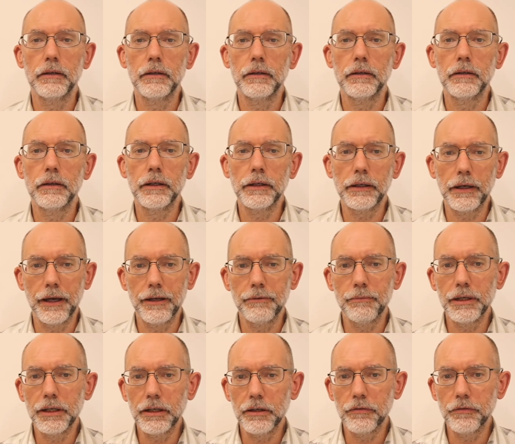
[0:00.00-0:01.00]
It can be
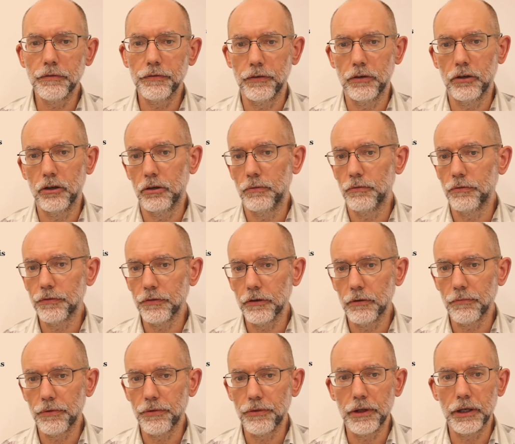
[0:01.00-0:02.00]
confirmed from
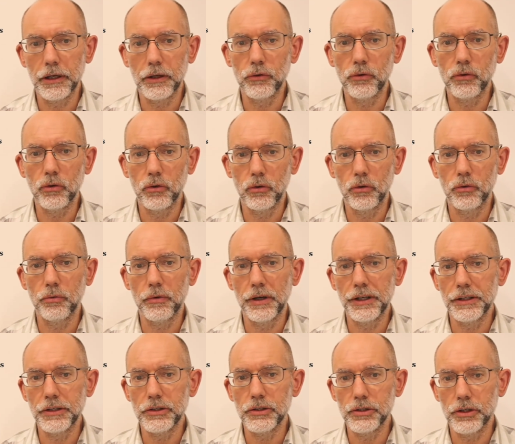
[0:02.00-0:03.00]
things
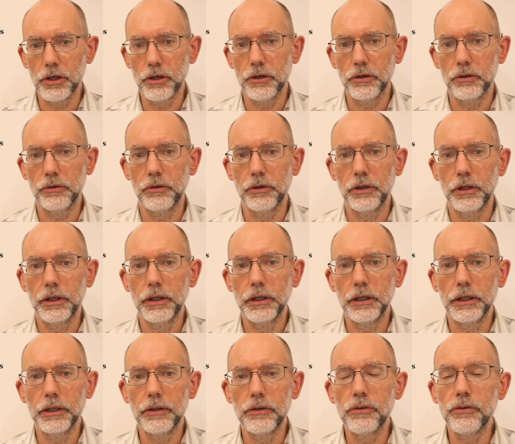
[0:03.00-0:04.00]
already shown
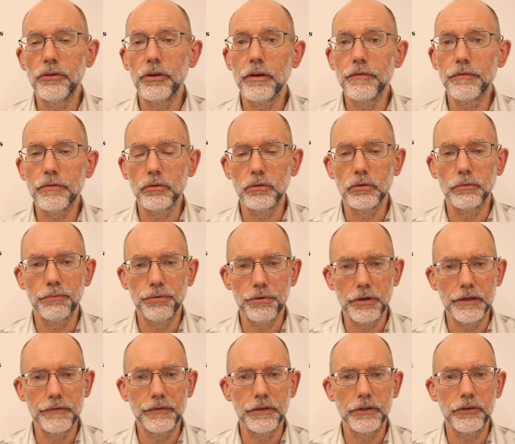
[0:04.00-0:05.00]
in several
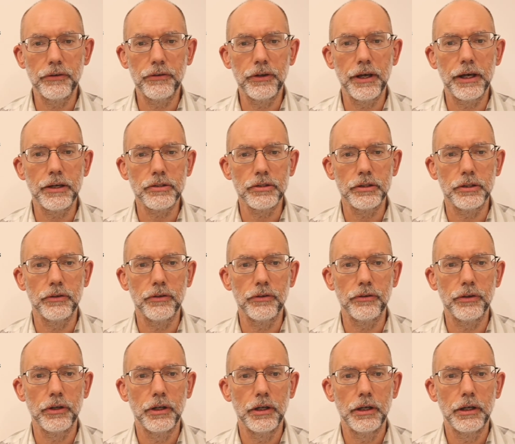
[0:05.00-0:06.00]
previous sections
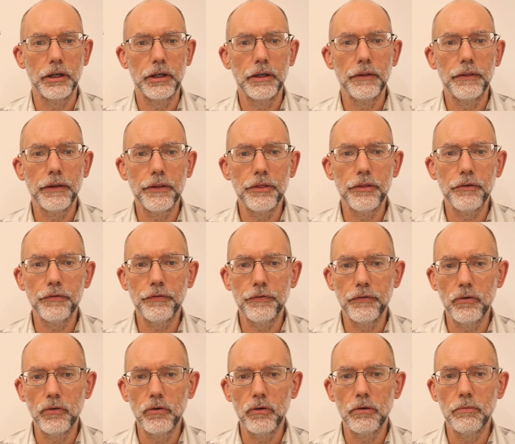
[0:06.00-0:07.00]
that the
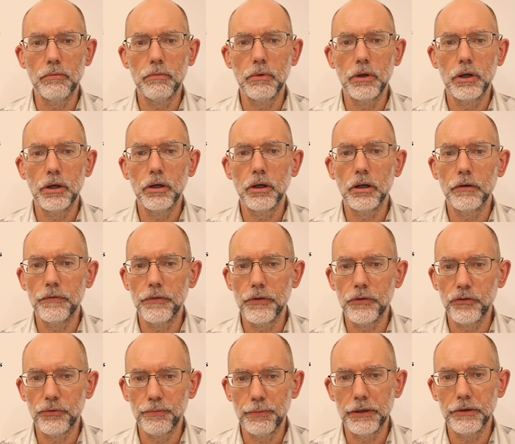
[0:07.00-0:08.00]
form of the
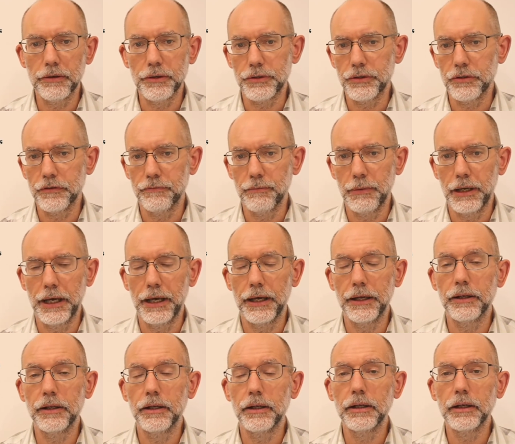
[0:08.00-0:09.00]
spirit of man
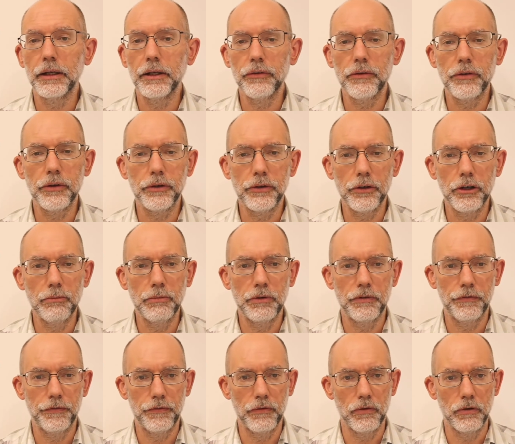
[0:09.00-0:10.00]
is the human
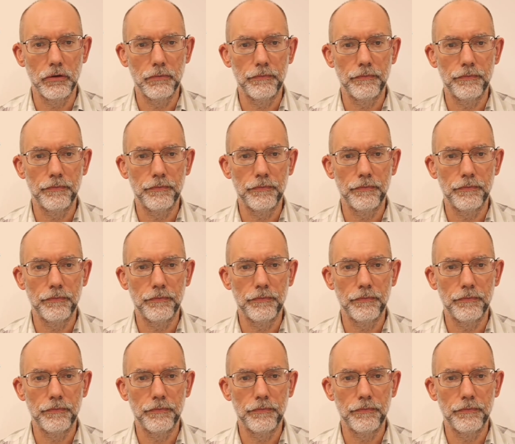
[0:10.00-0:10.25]
form.